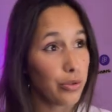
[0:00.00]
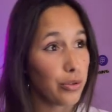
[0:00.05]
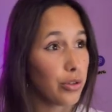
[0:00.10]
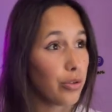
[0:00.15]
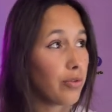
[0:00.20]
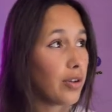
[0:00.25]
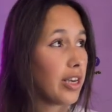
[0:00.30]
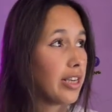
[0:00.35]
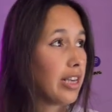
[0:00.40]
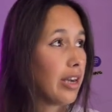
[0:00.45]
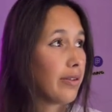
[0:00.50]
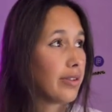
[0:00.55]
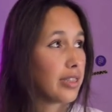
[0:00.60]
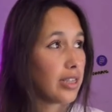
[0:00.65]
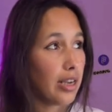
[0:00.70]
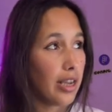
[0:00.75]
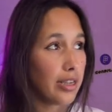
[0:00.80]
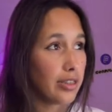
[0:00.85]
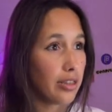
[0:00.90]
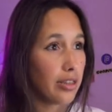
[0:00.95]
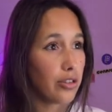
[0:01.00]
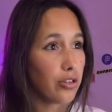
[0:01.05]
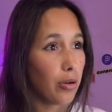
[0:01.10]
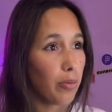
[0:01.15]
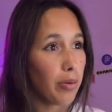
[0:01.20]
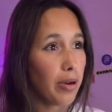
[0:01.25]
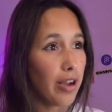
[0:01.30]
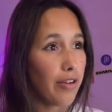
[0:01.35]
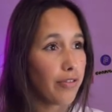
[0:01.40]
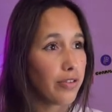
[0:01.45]
So right now it's aligned to the
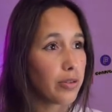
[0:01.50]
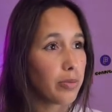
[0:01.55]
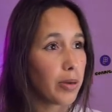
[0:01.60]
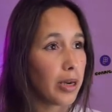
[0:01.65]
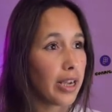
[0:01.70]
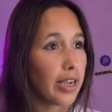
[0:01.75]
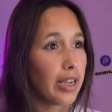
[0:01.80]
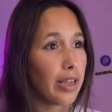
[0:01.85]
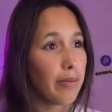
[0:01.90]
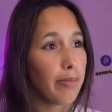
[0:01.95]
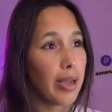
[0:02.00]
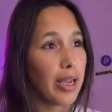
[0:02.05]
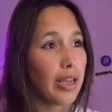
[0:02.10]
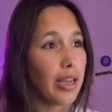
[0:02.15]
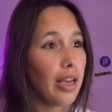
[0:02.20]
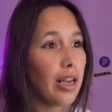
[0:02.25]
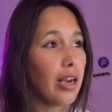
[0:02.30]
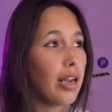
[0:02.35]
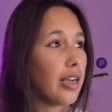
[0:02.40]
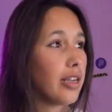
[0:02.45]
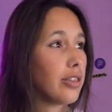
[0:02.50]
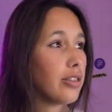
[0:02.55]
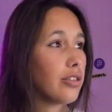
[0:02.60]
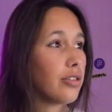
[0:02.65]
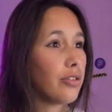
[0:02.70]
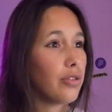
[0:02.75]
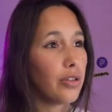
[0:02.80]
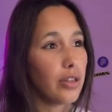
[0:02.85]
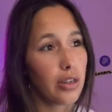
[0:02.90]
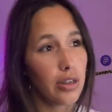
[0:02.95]
top left, but I can make it align
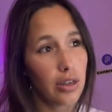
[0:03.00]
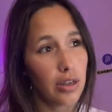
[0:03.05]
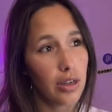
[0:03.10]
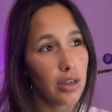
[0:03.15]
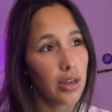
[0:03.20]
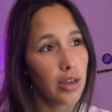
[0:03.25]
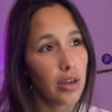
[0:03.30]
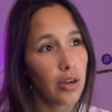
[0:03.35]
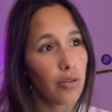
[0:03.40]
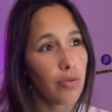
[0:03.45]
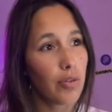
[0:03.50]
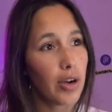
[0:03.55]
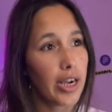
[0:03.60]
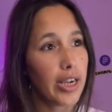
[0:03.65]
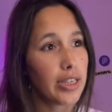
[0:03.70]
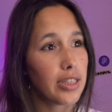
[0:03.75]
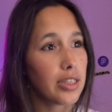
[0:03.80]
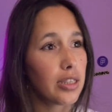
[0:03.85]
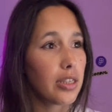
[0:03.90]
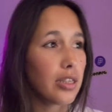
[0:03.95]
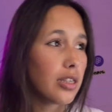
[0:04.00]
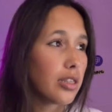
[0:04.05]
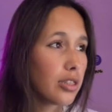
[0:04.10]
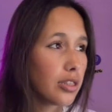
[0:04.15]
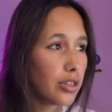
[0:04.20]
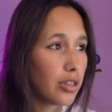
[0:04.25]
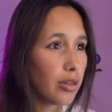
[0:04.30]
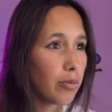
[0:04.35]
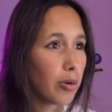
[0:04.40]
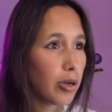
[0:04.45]
to the right,
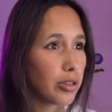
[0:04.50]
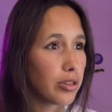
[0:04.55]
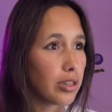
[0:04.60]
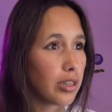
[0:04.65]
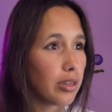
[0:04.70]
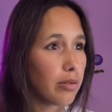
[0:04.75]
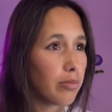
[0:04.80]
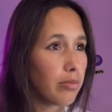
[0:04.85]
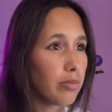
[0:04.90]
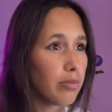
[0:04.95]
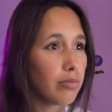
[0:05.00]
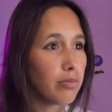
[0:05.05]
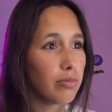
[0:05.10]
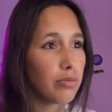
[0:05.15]
to the bottom,